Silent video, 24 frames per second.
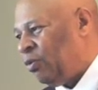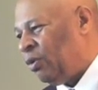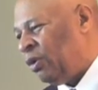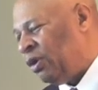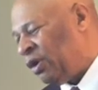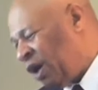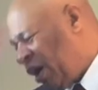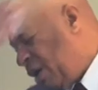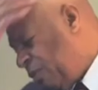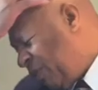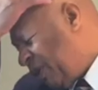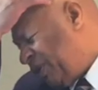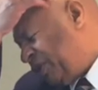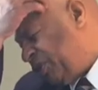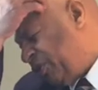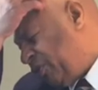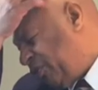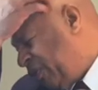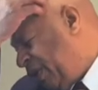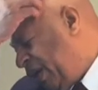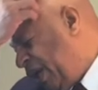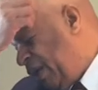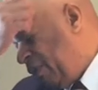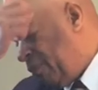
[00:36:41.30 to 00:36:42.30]
Learn what you
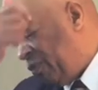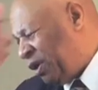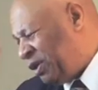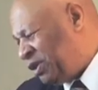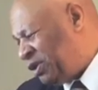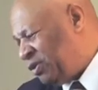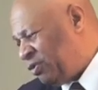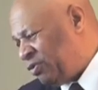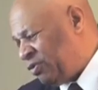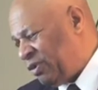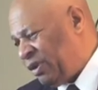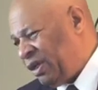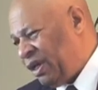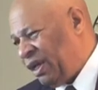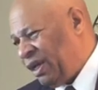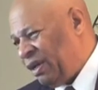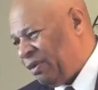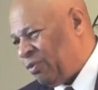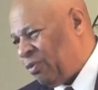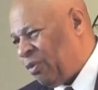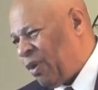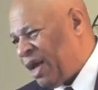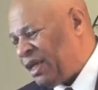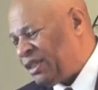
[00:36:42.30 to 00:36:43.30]
read. What you
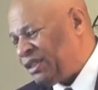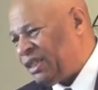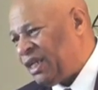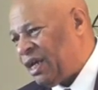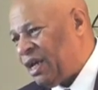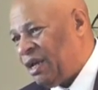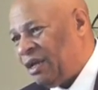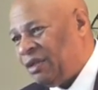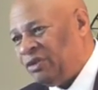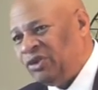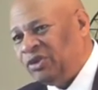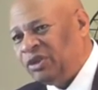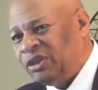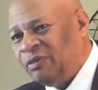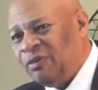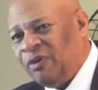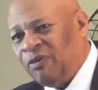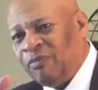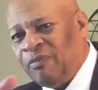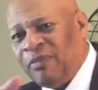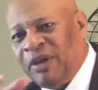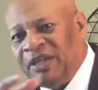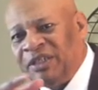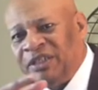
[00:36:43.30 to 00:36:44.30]
read. Watch out. Do some
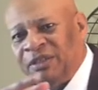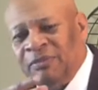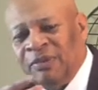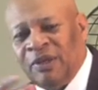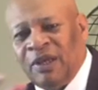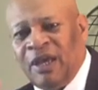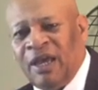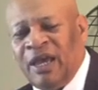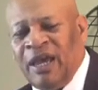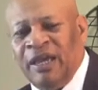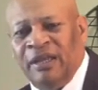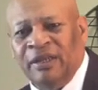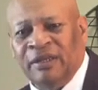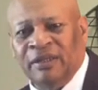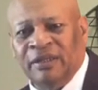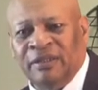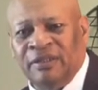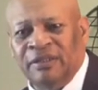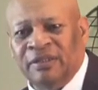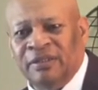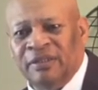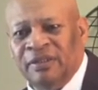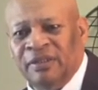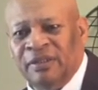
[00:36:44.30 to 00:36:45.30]
information behind
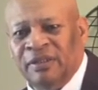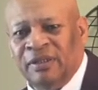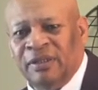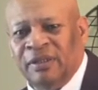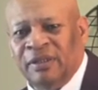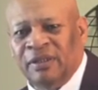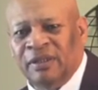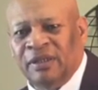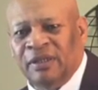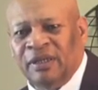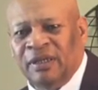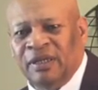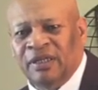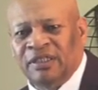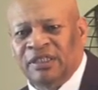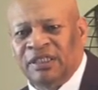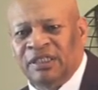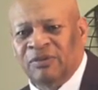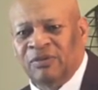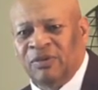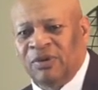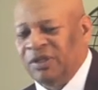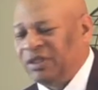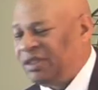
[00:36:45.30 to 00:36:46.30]
it.
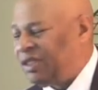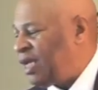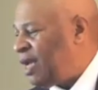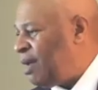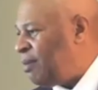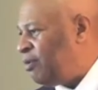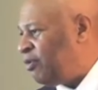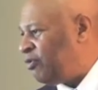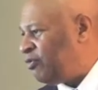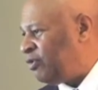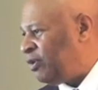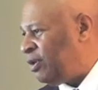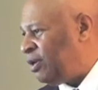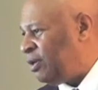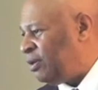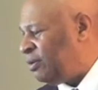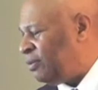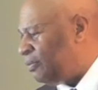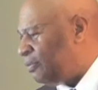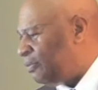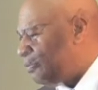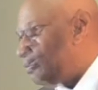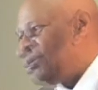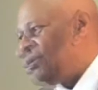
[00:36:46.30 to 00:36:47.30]
See where he's coming from.
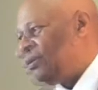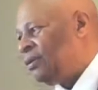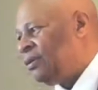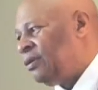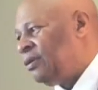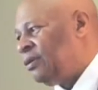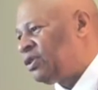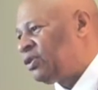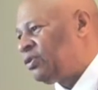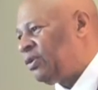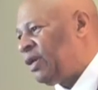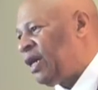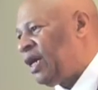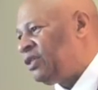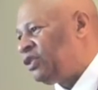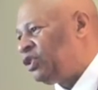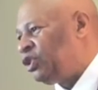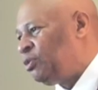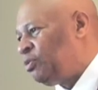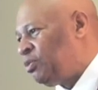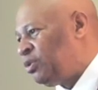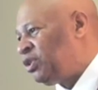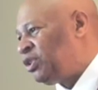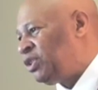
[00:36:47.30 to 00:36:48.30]
Jesus Christ
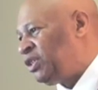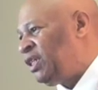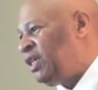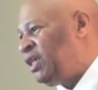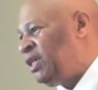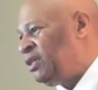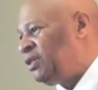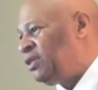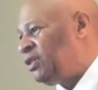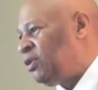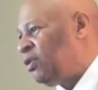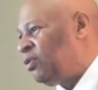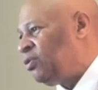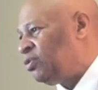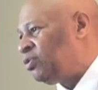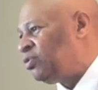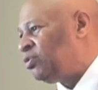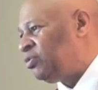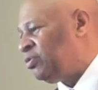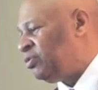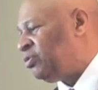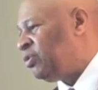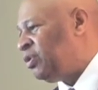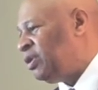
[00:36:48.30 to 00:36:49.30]
supersedes those
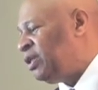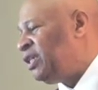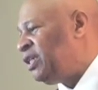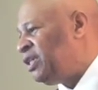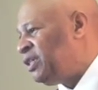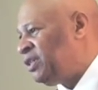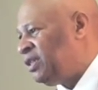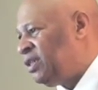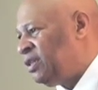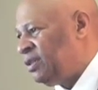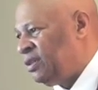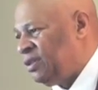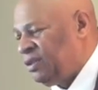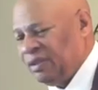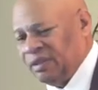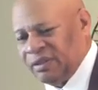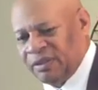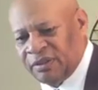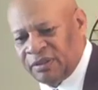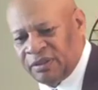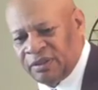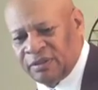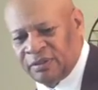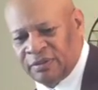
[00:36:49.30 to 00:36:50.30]
religions.
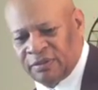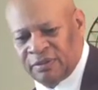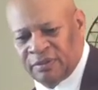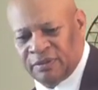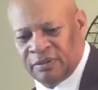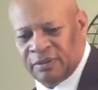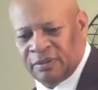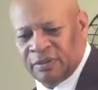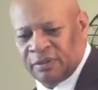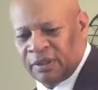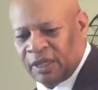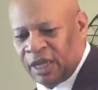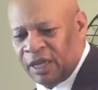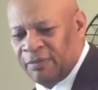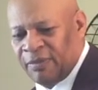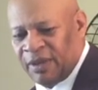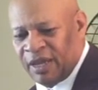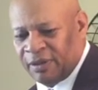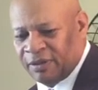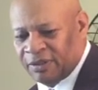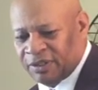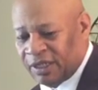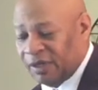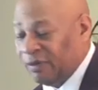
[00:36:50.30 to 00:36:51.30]
Amen. Amen.
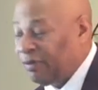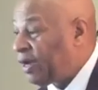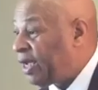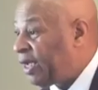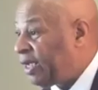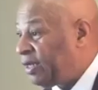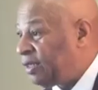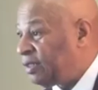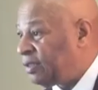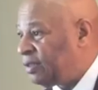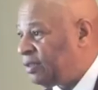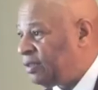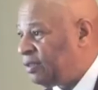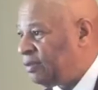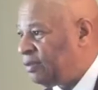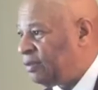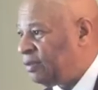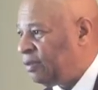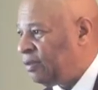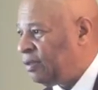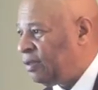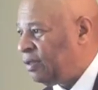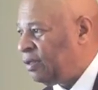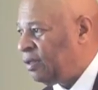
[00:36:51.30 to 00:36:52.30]
Is that right?
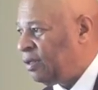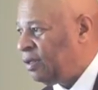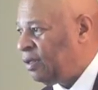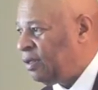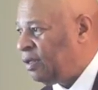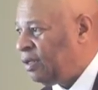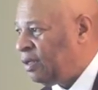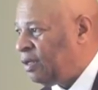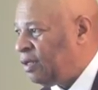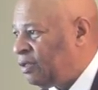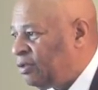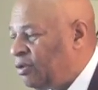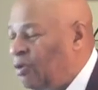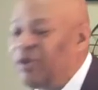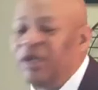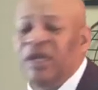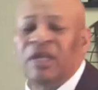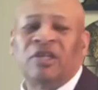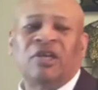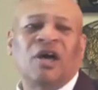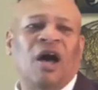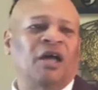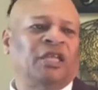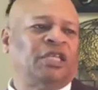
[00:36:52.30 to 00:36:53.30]
Amen. Don't
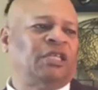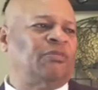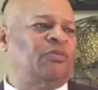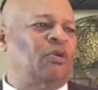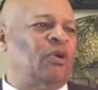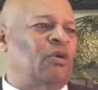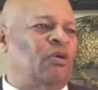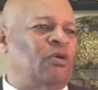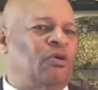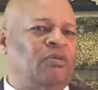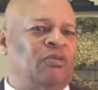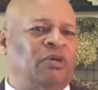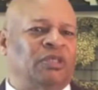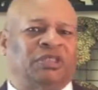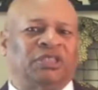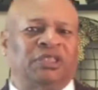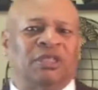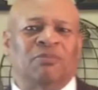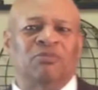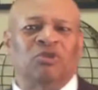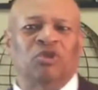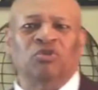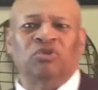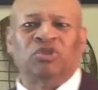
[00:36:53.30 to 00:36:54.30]
get comfortable with
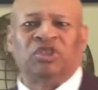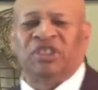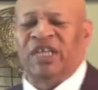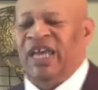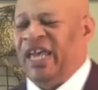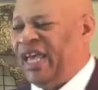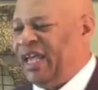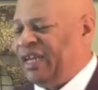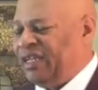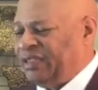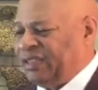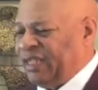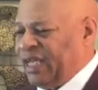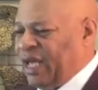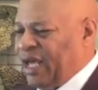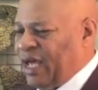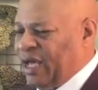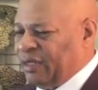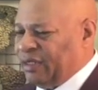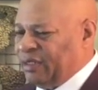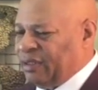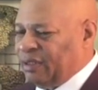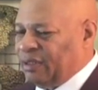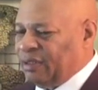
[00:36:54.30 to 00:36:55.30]
some new sayings
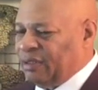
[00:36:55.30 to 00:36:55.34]
out.